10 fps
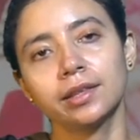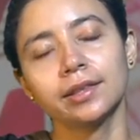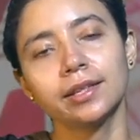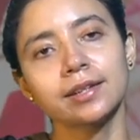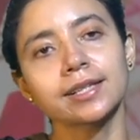
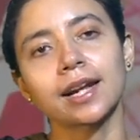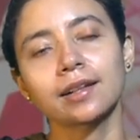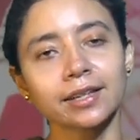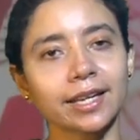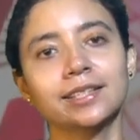then there is
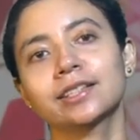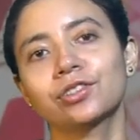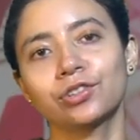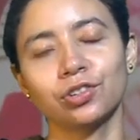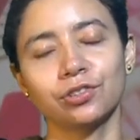another
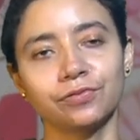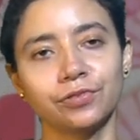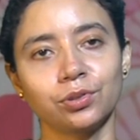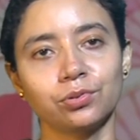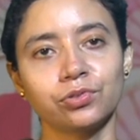category
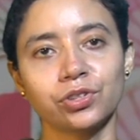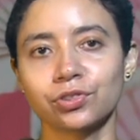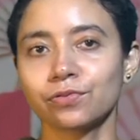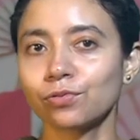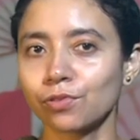of you know
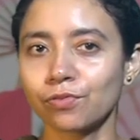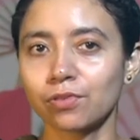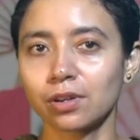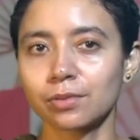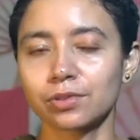traditional folk
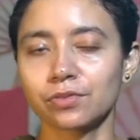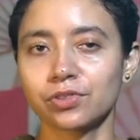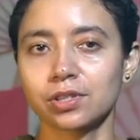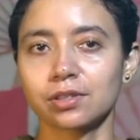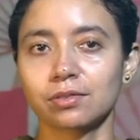forms
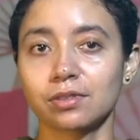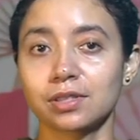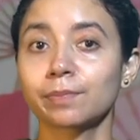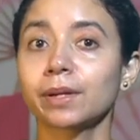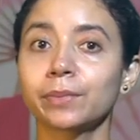which is known
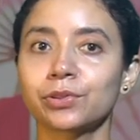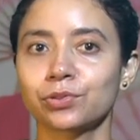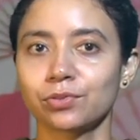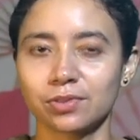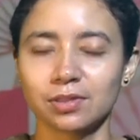as the puppet
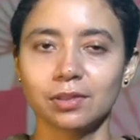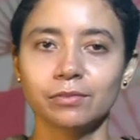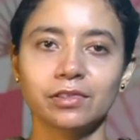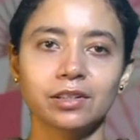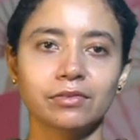shows now
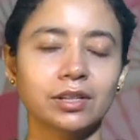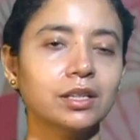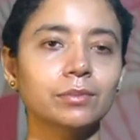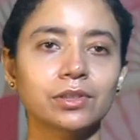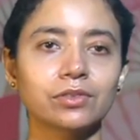we are
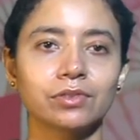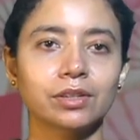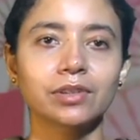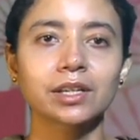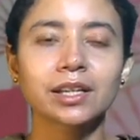very
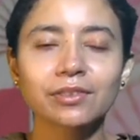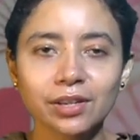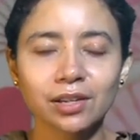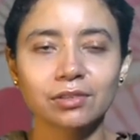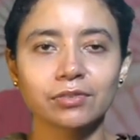we are very
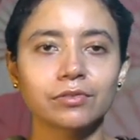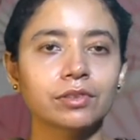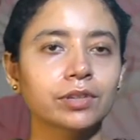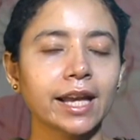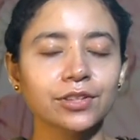aware of we
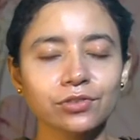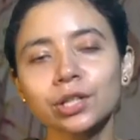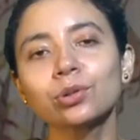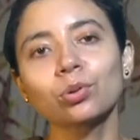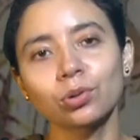have
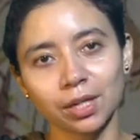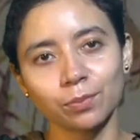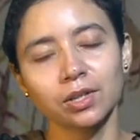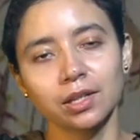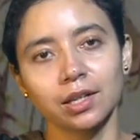actually grown
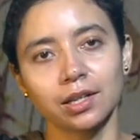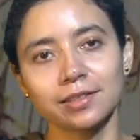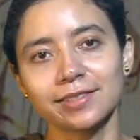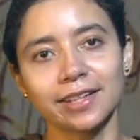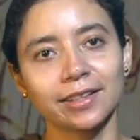up
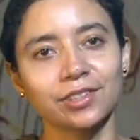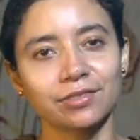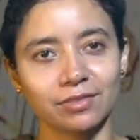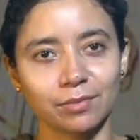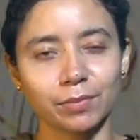uh, seeing the
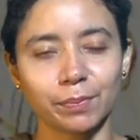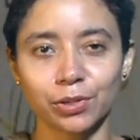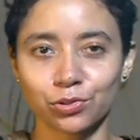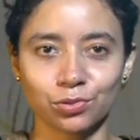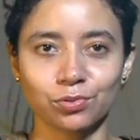different
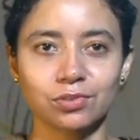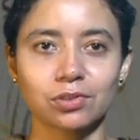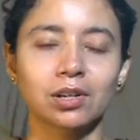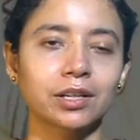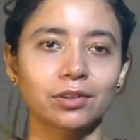puppet
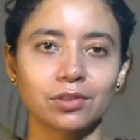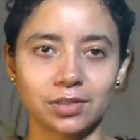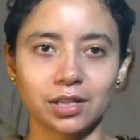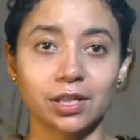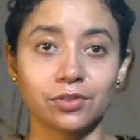shows all
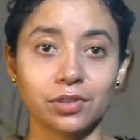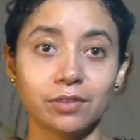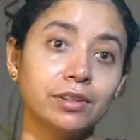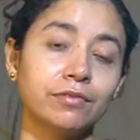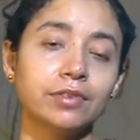across the country.
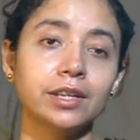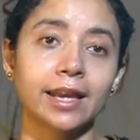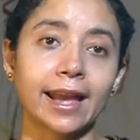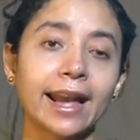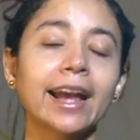Even
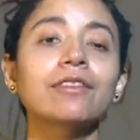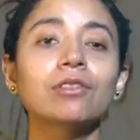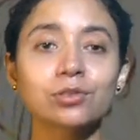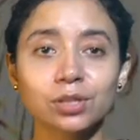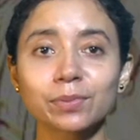we
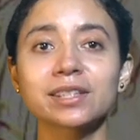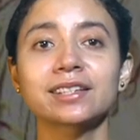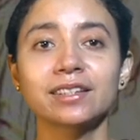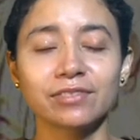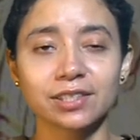have also
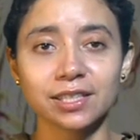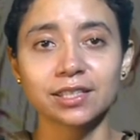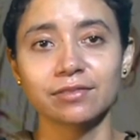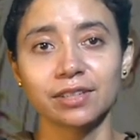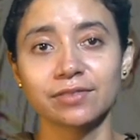personally
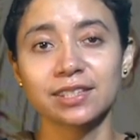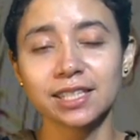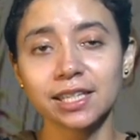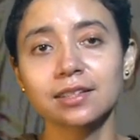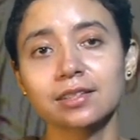visited, we have
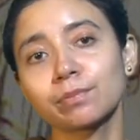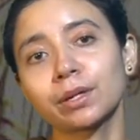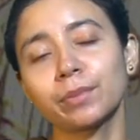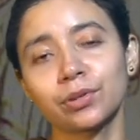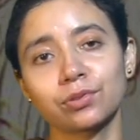seen some
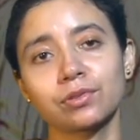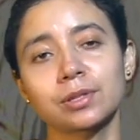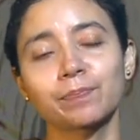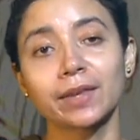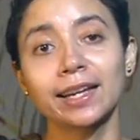puppet
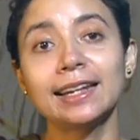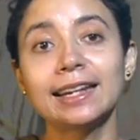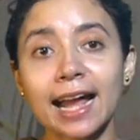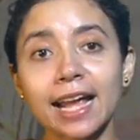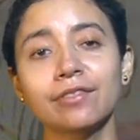shows
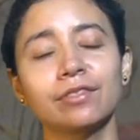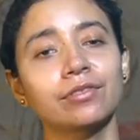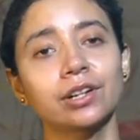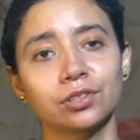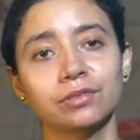live in
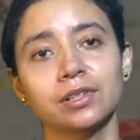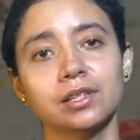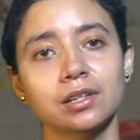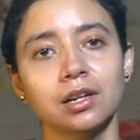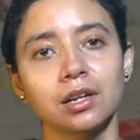front of
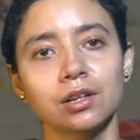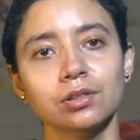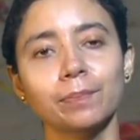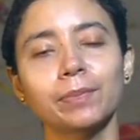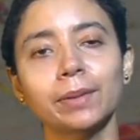us.
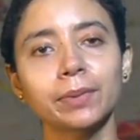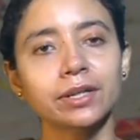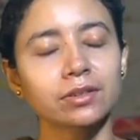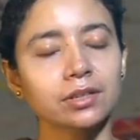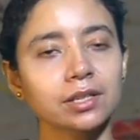So
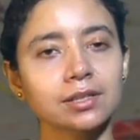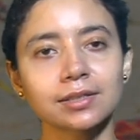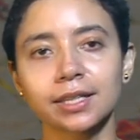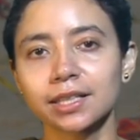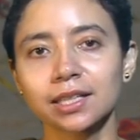puppetry
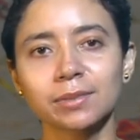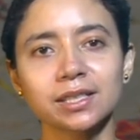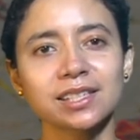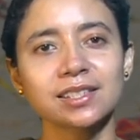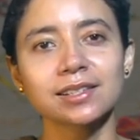is nothing
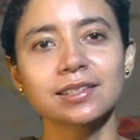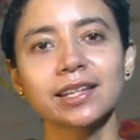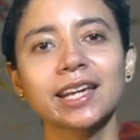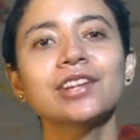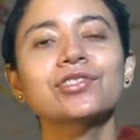but it's just
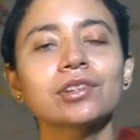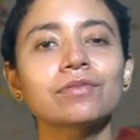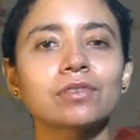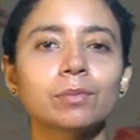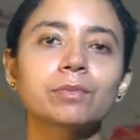an
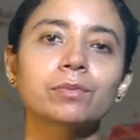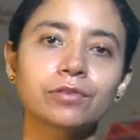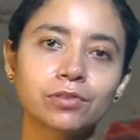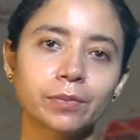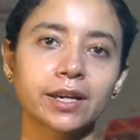ancient form of
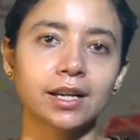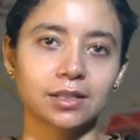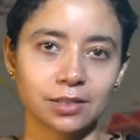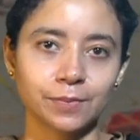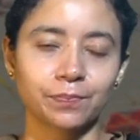performing
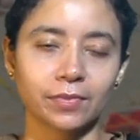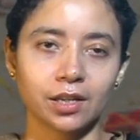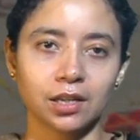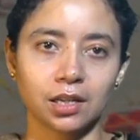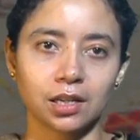art,
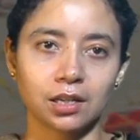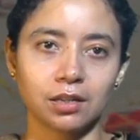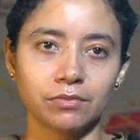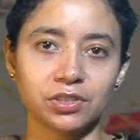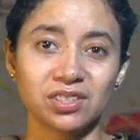
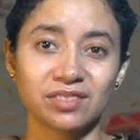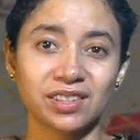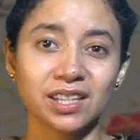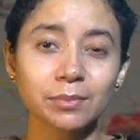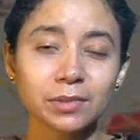uh, which is
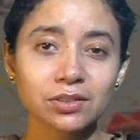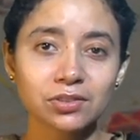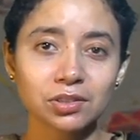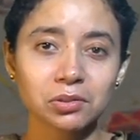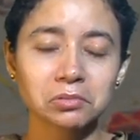very
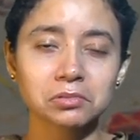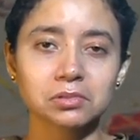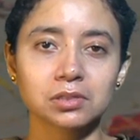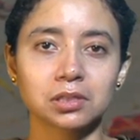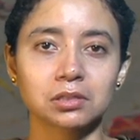much, you
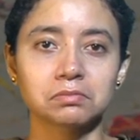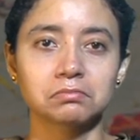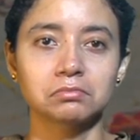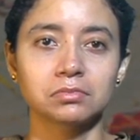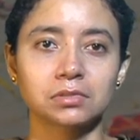know, uh,
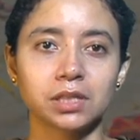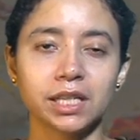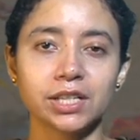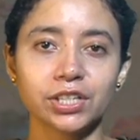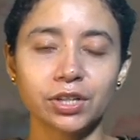
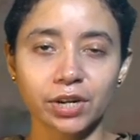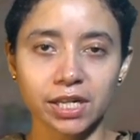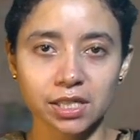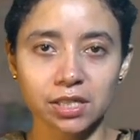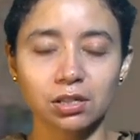
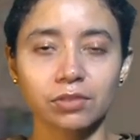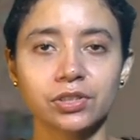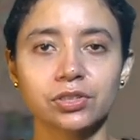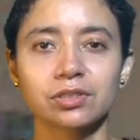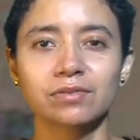integrated or
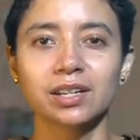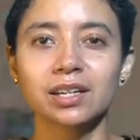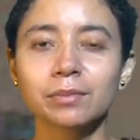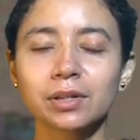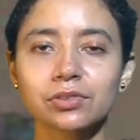which is
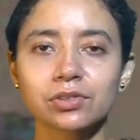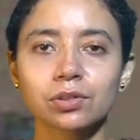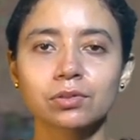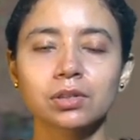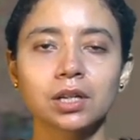very much,
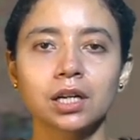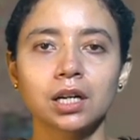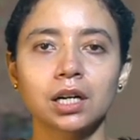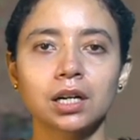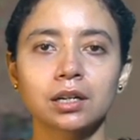you know,
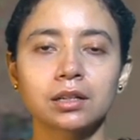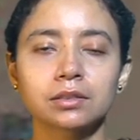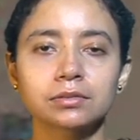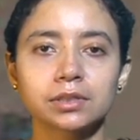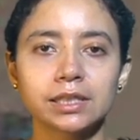
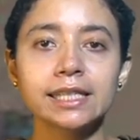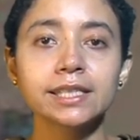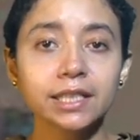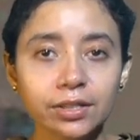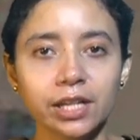uh,
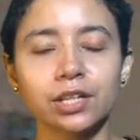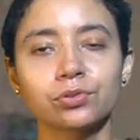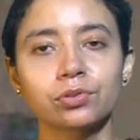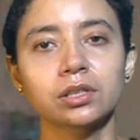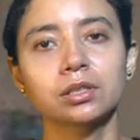integral
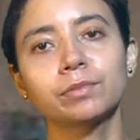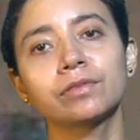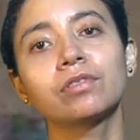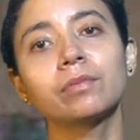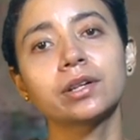to the
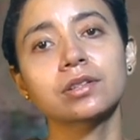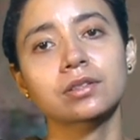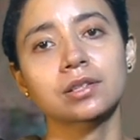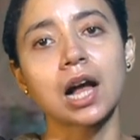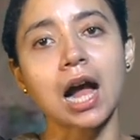
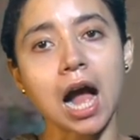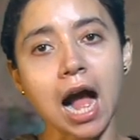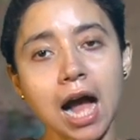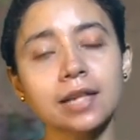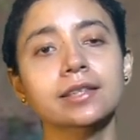performance
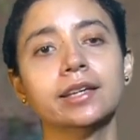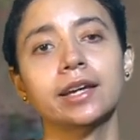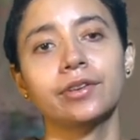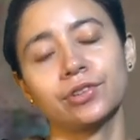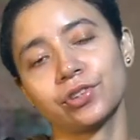arts
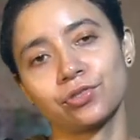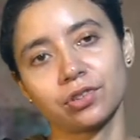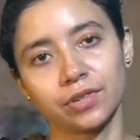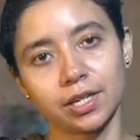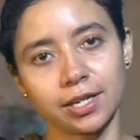heritage
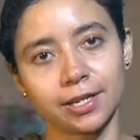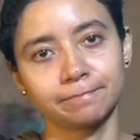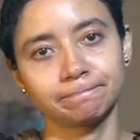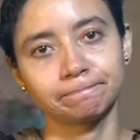of India.